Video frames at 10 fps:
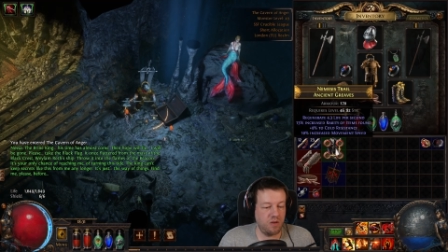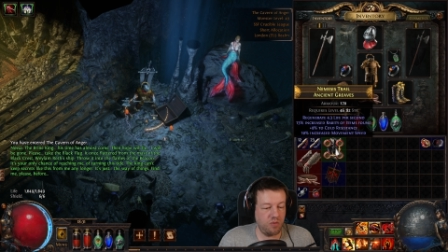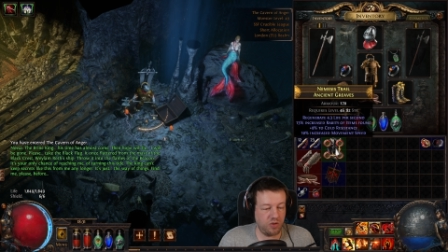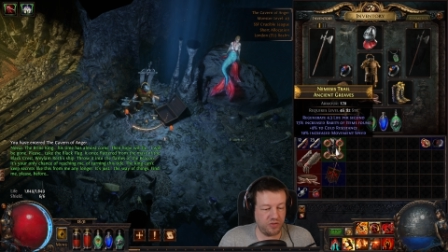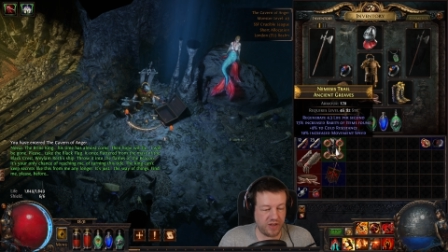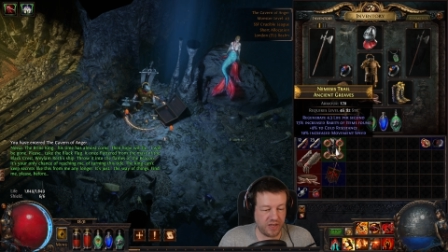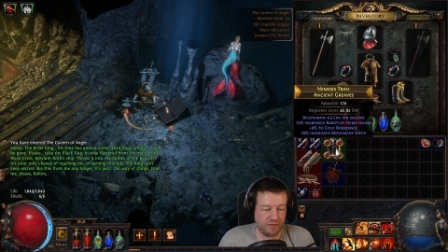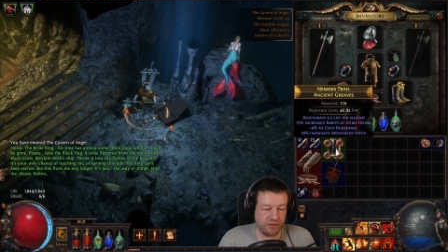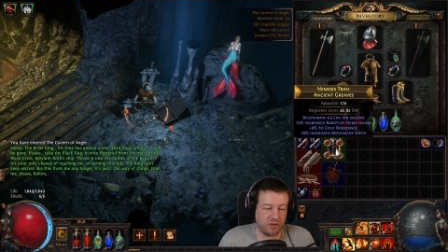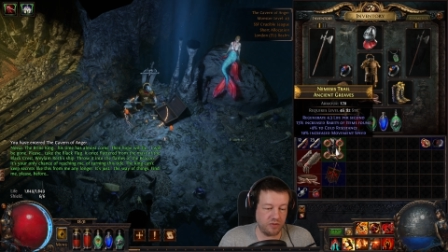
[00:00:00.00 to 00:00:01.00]
What's that
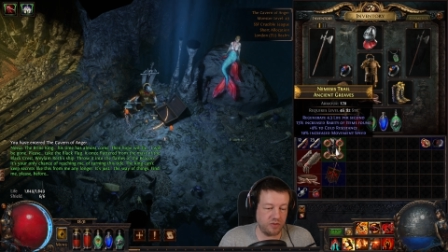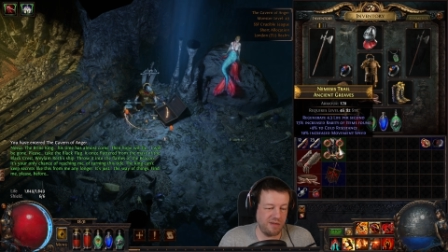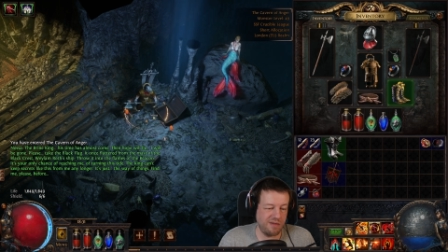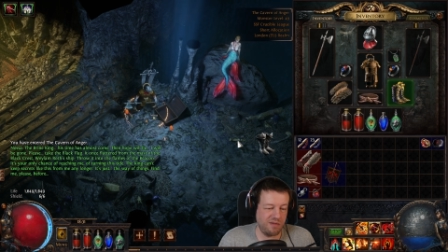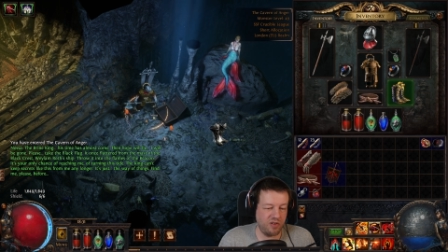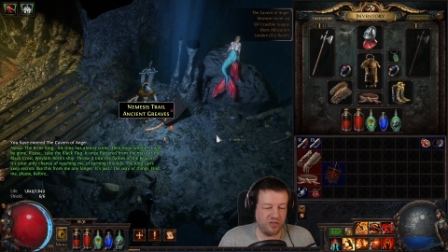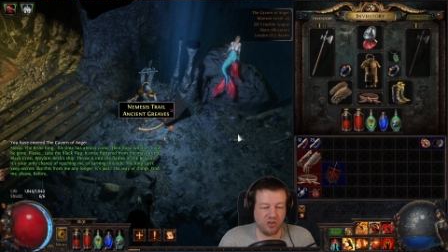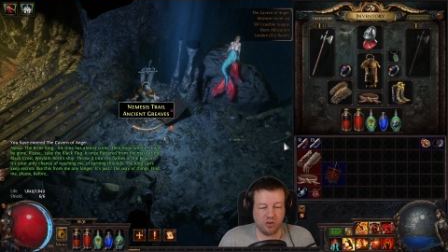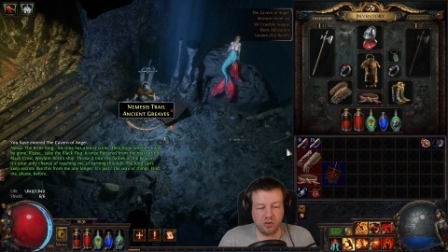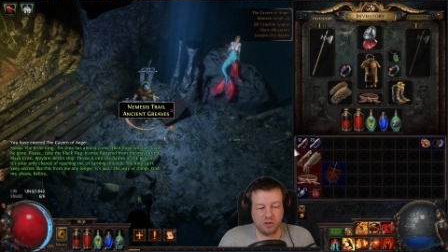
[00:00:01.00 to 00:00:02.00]
giving us? It's
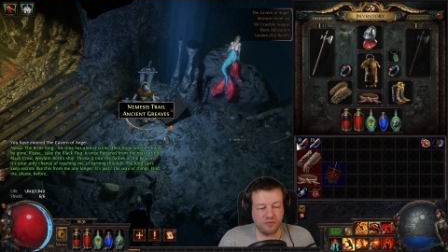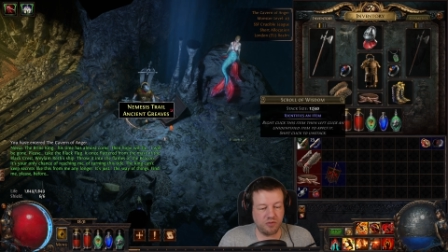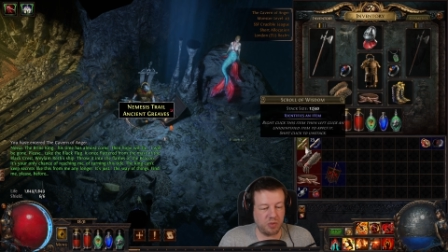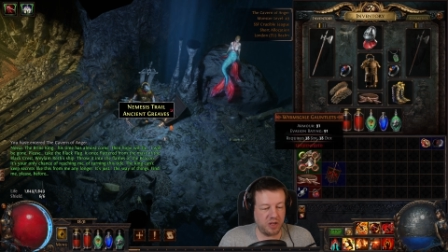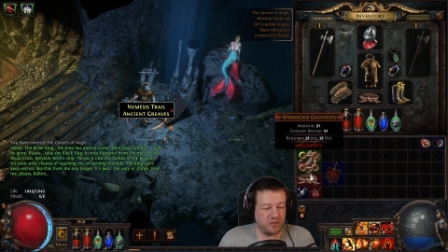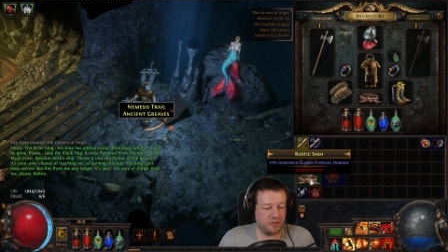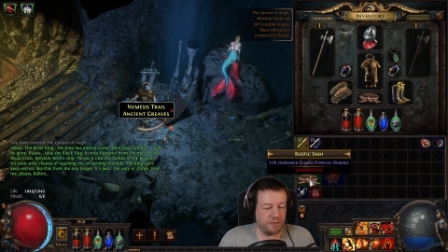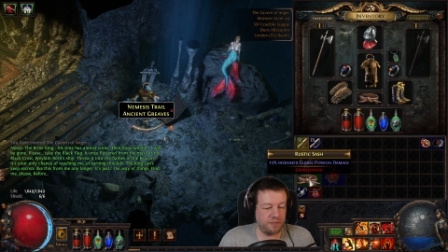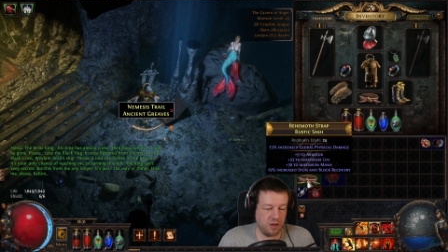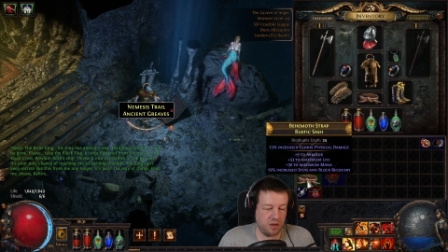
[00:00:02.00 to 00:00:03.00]
not good enough to replace.
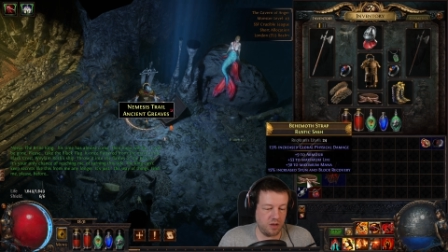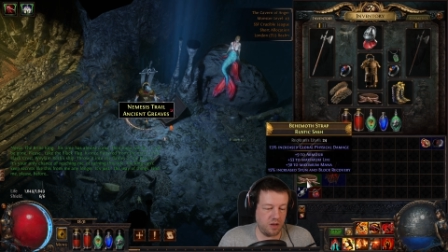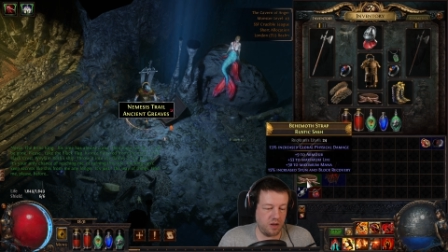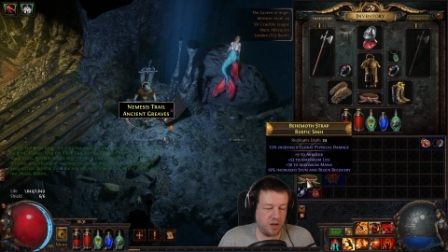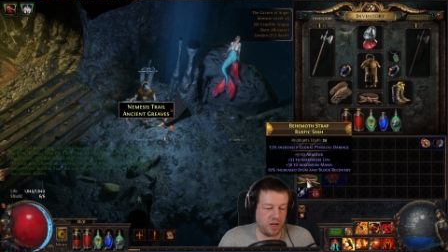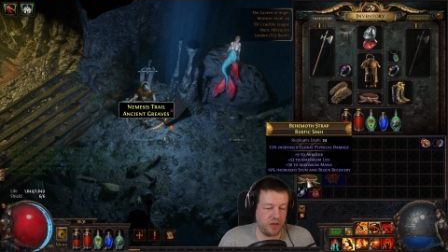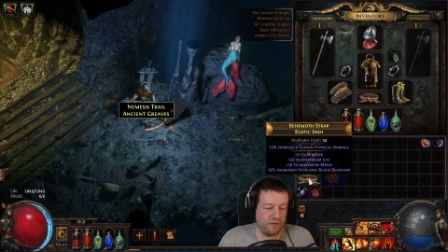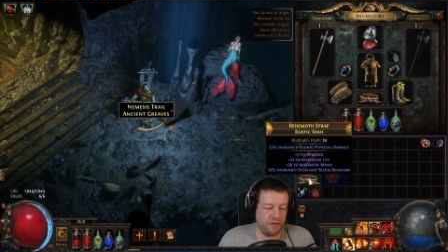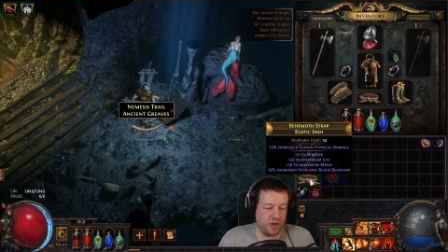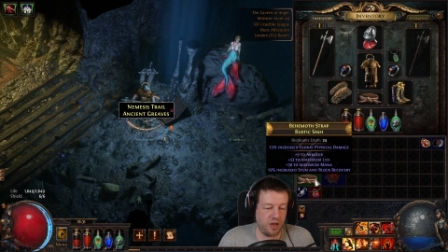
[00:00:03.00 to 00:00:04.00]

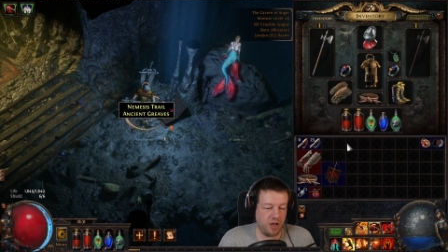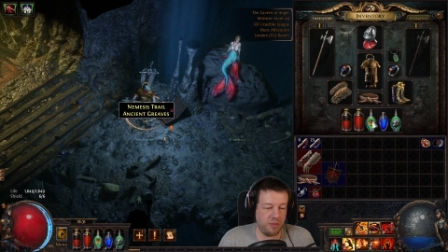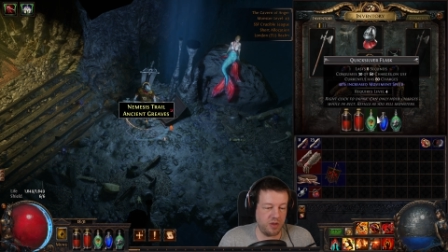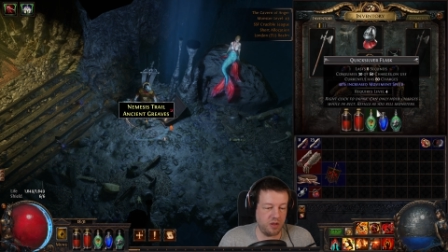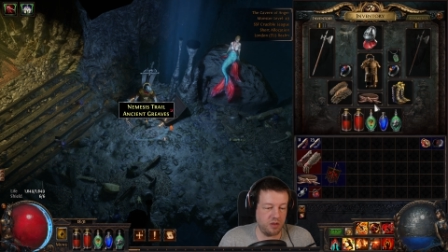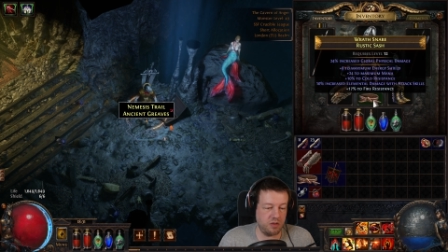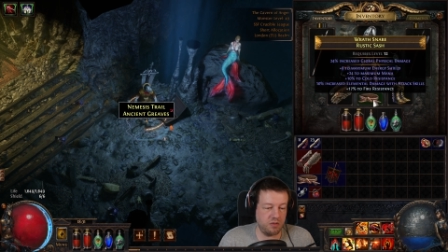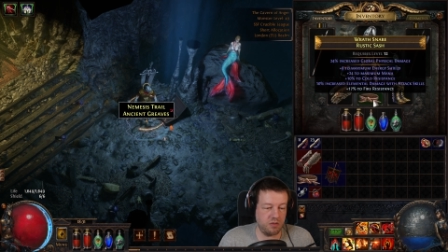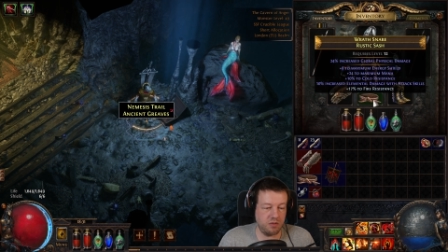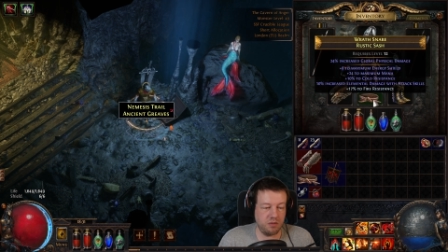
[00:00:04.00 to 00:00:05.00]
Life, armor.
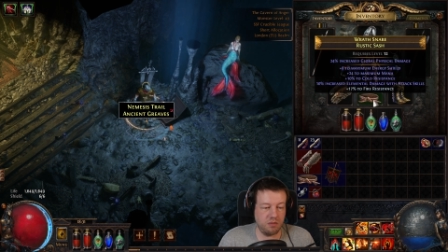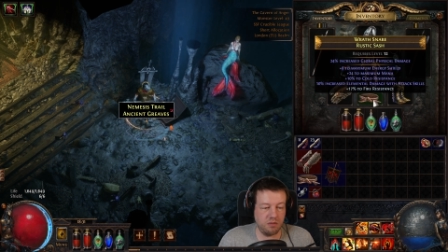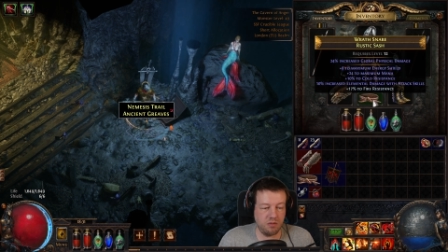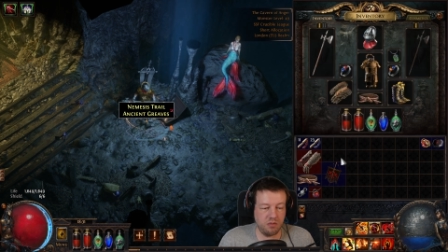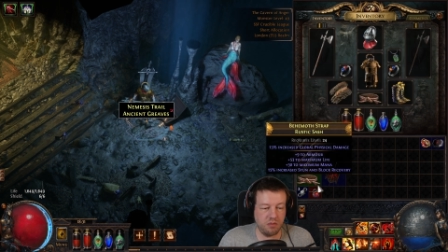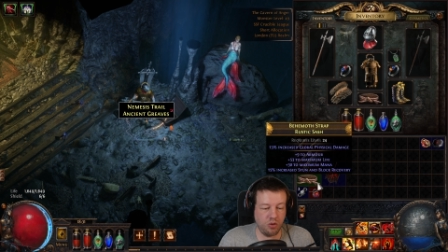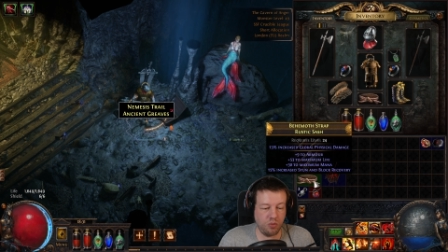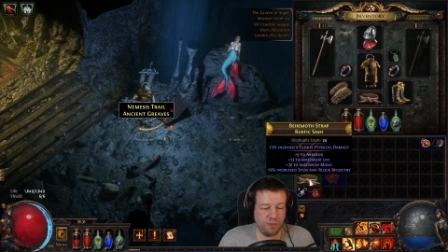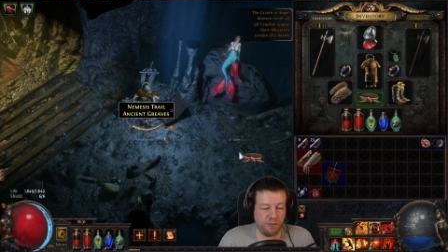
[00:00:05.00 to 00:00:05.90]
Nope.